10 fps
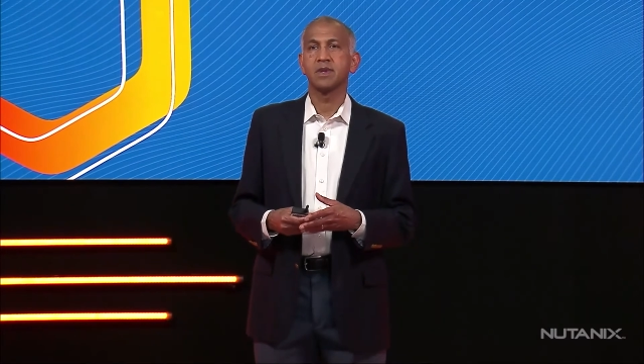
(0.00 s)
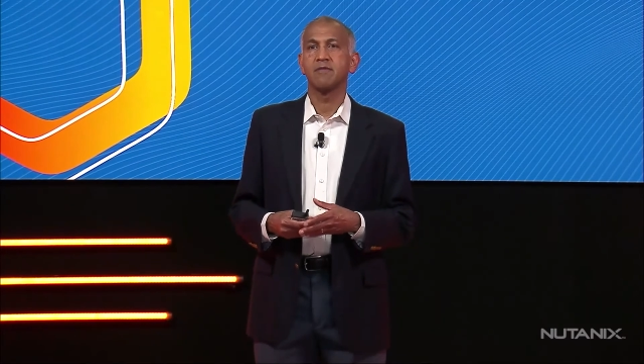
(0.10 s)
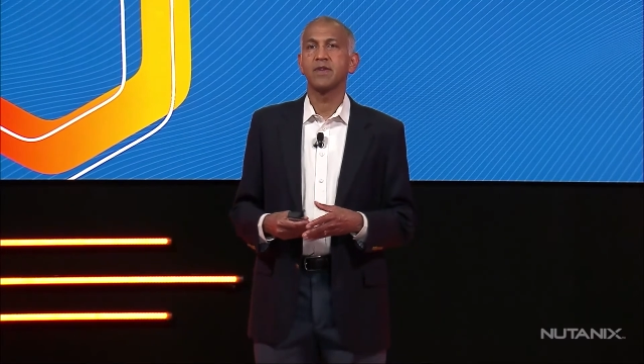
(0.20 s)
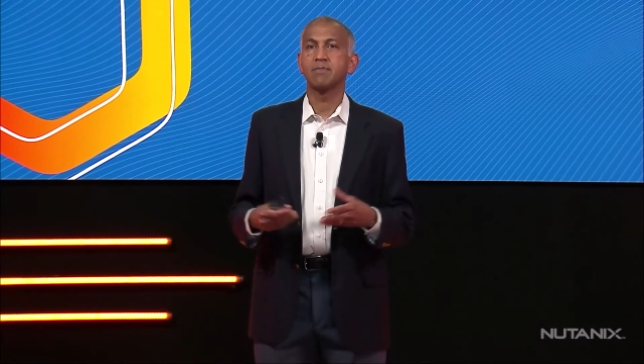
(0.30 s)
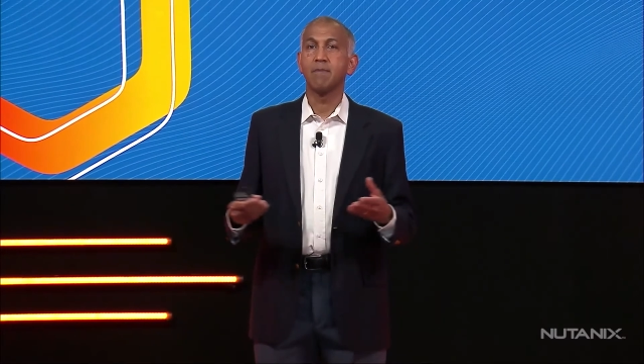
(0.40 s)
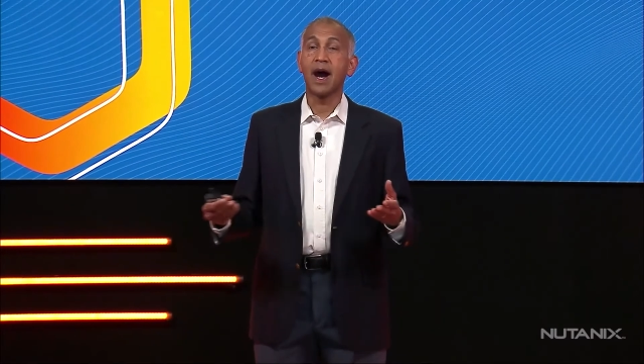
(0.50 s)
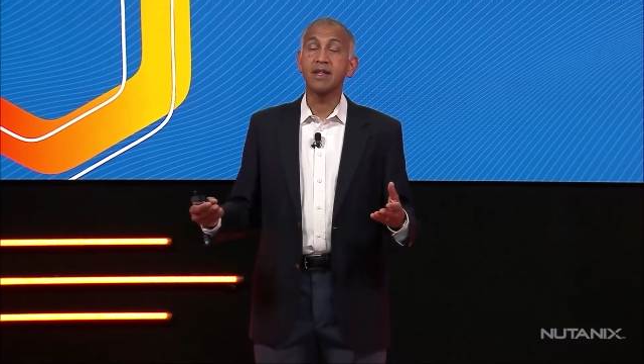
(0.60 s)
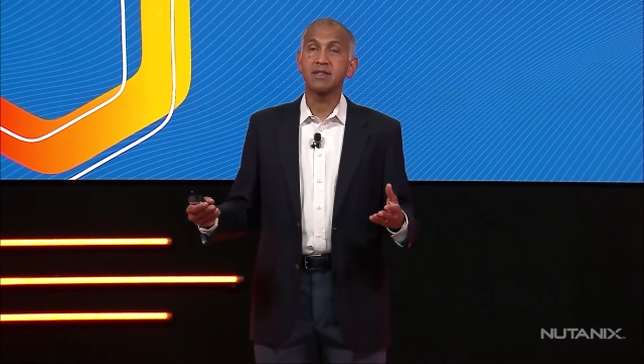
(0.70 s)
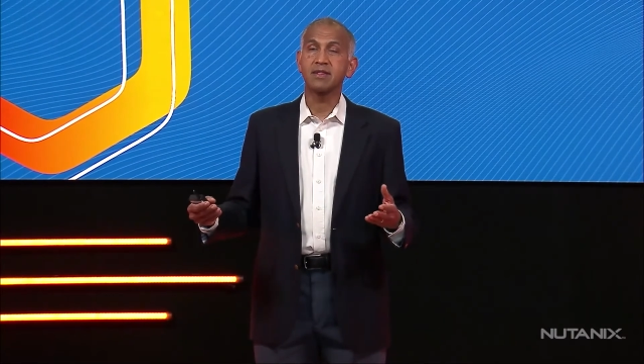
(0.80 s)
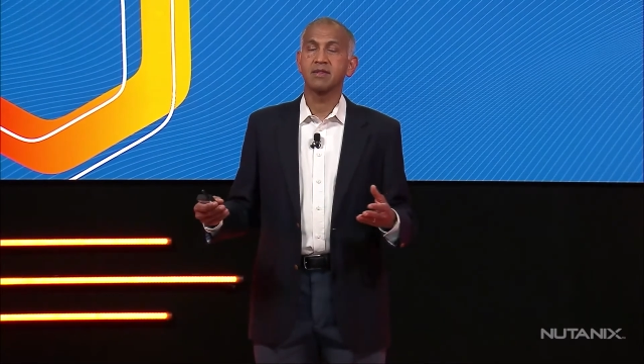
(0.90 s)
with
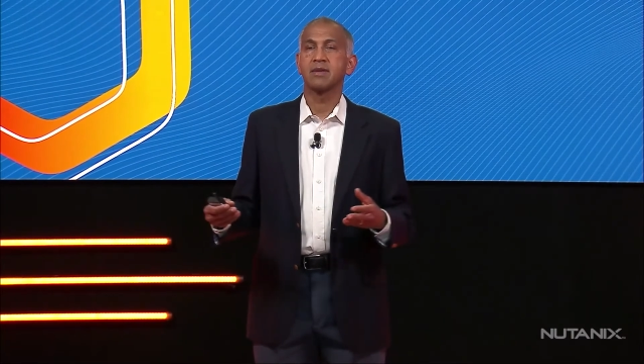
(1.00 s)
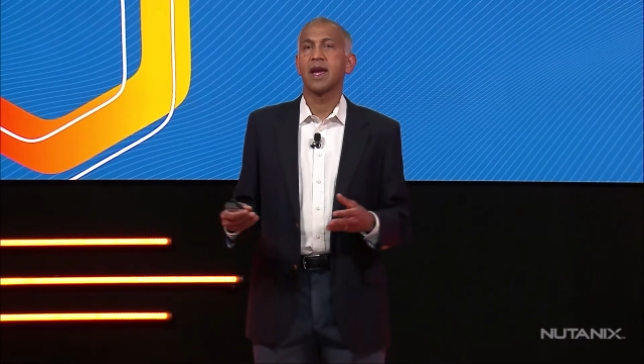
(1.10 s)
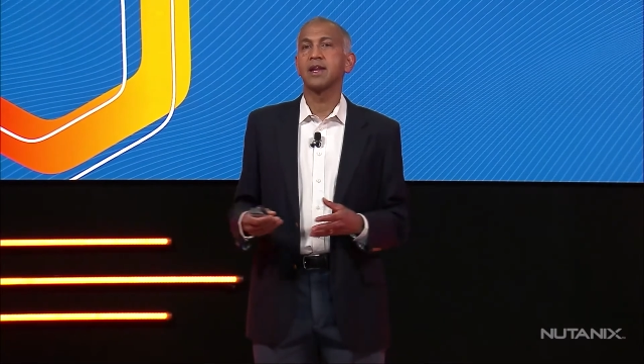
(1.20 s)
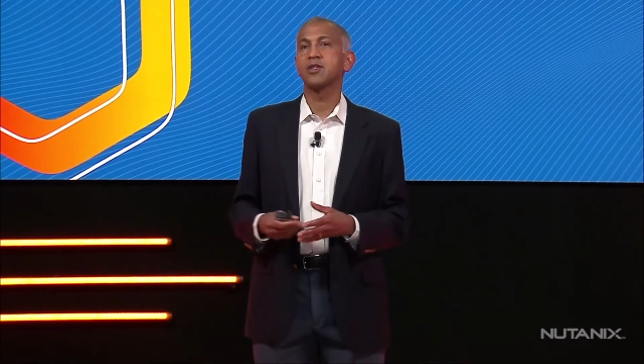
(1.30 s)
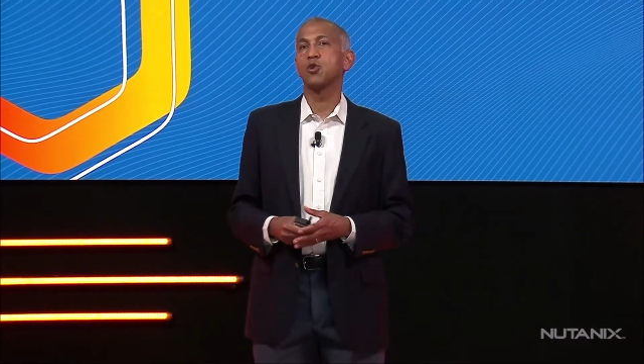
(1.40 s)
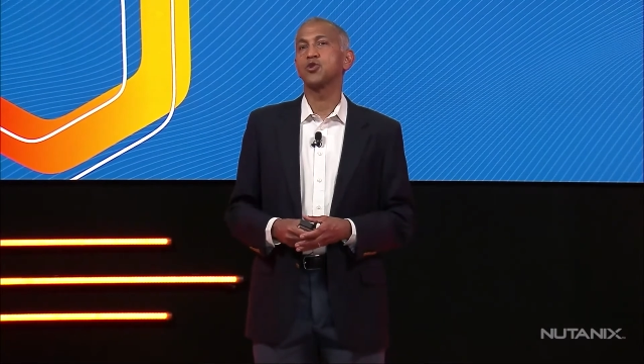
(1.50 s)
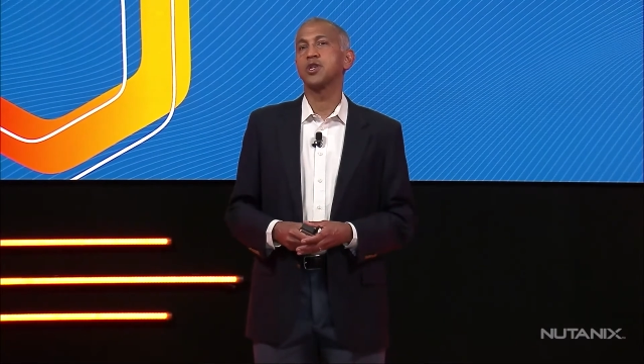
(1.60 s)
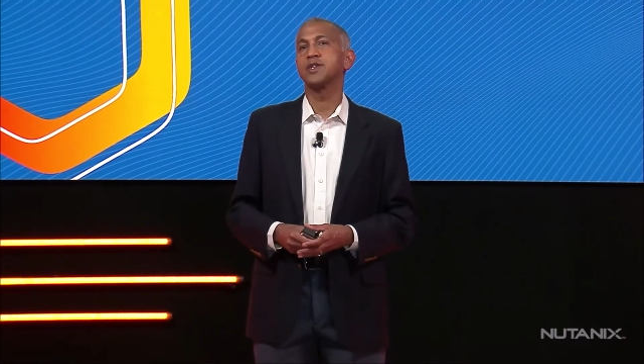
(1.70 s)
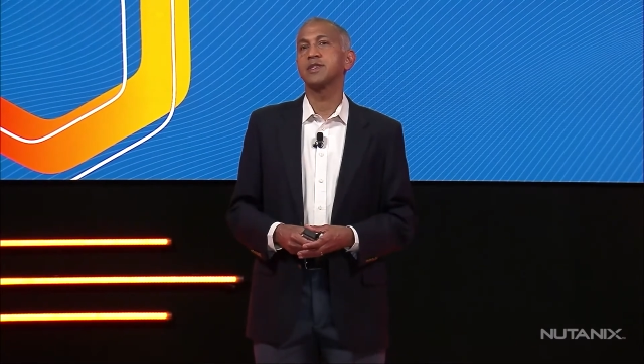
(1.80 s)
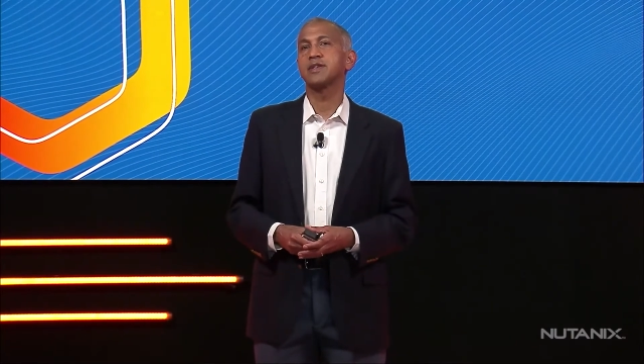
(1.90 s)
masks and social
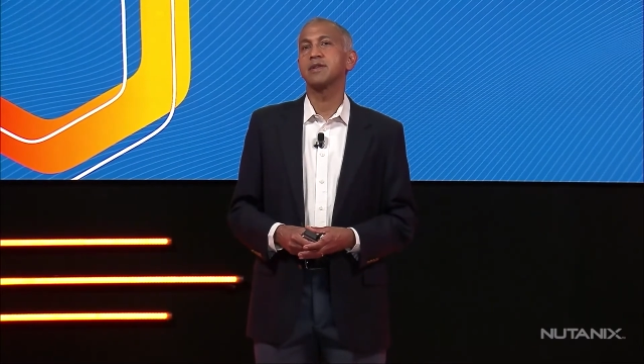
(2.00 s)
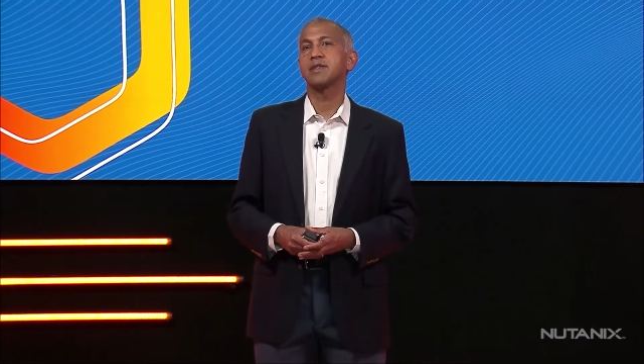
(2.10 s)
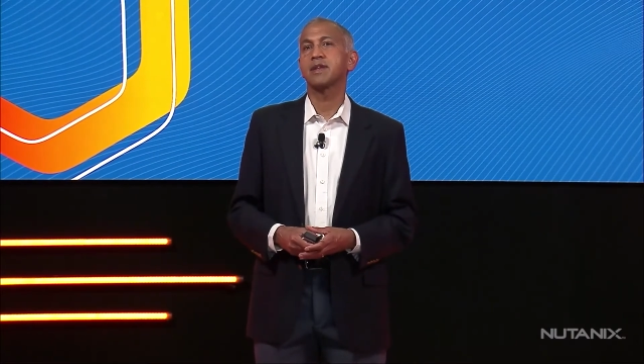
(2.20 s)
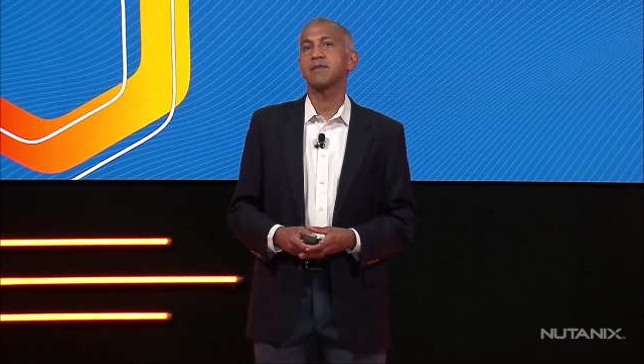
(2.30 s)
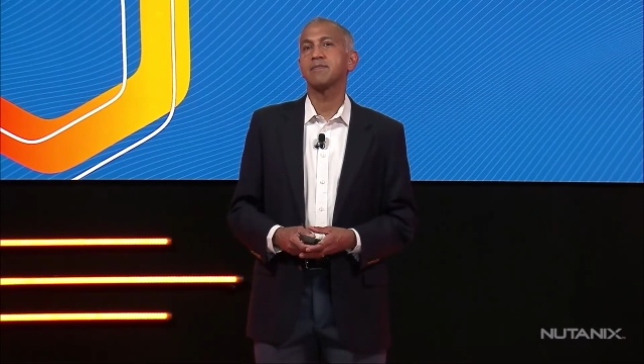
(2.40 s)
distancing.